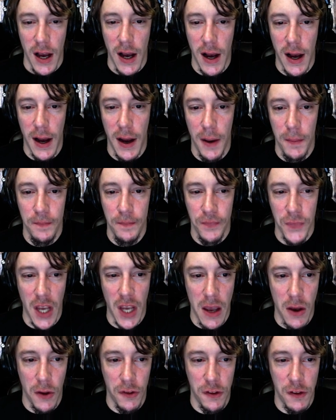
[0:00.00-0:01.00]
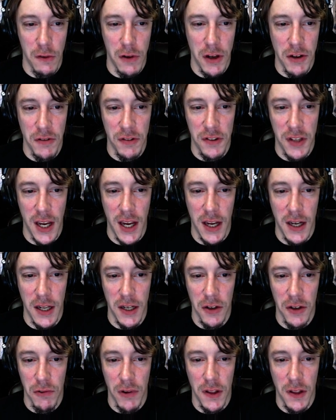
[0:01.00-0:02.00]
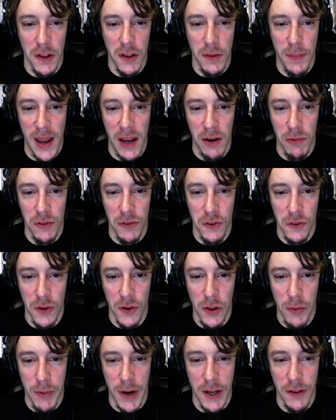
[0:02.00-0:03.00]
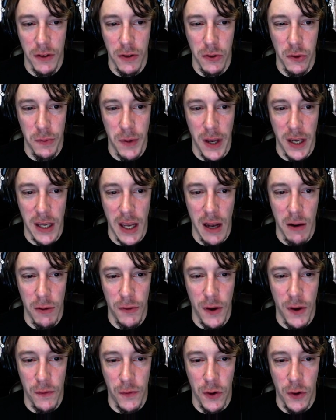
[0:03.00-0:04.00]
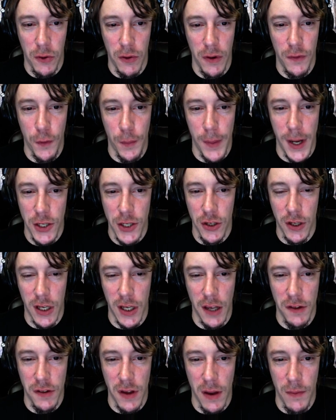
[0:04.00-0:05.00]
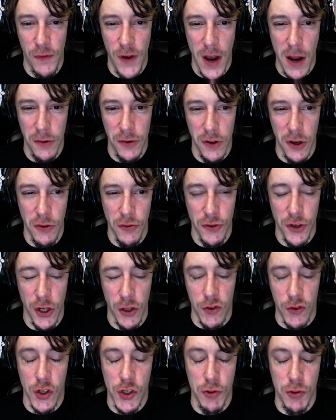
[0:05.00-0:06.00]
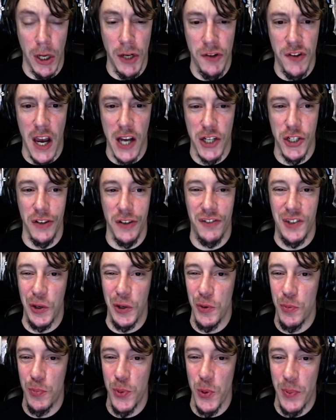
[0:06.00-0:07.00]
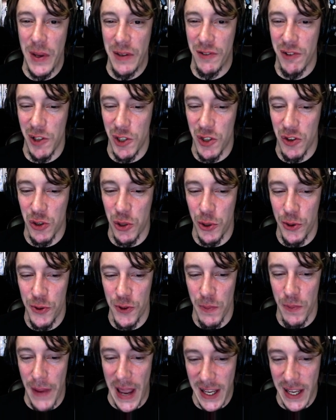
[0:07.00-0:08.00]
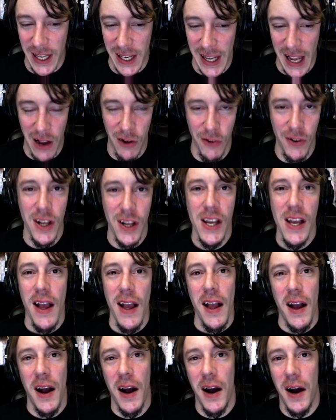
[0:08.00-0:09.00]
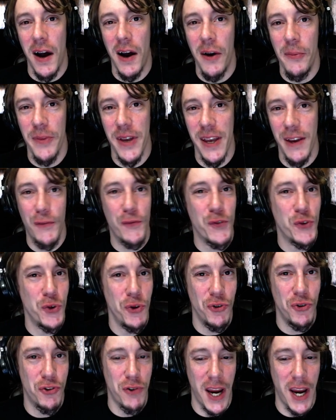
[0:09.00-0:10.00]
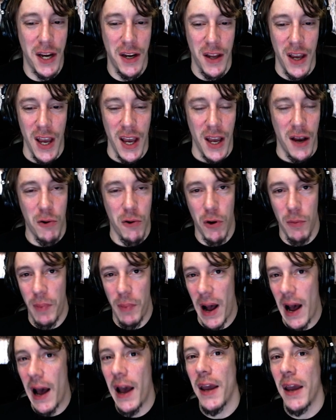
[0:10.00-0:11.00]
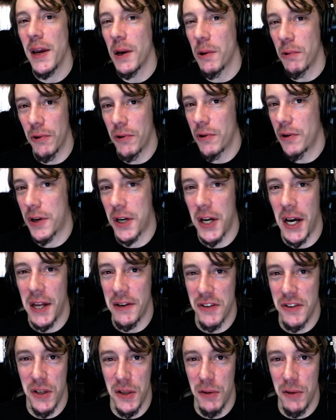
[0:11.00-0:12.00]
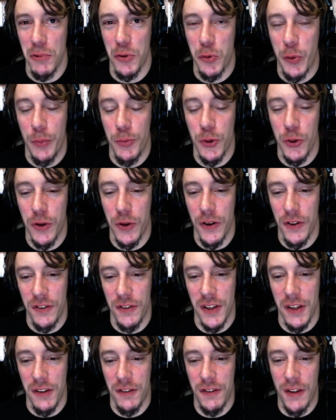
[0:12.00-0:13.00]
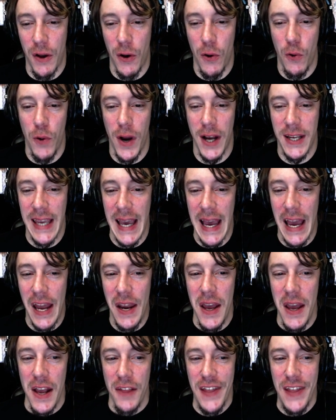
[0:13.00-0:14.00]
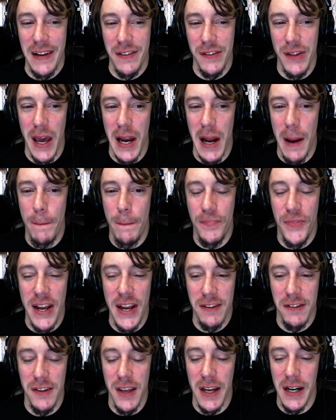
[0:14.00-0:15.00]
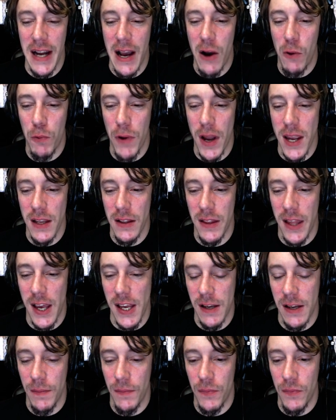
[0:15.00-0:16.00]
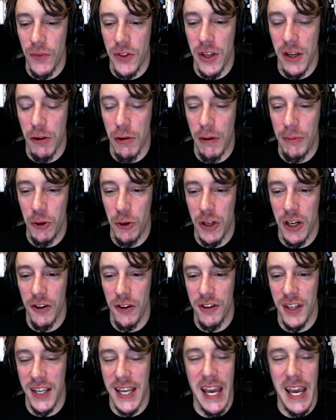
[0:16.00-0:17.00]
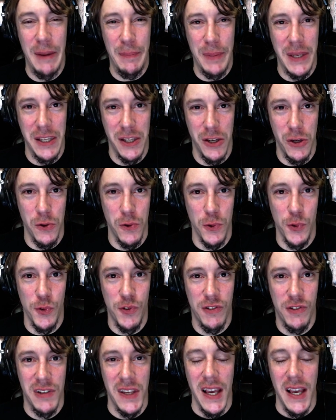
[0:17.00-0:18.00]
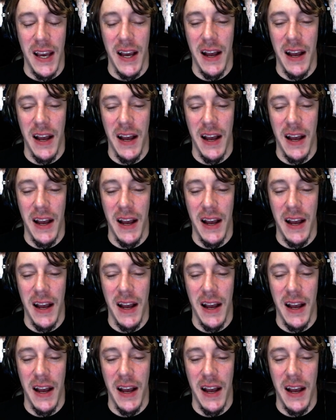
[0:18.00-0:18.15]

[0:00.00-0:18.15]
Um, I also understand and agree that the bank reserves all the right to close my account without further information in case I'm found to undertake such transactions. So you basically just close your bank account um, if you trade or buy or are caught dealing with cryptocurrency. So again, that's not a that's not an outright like that cryptocurrency can't be used.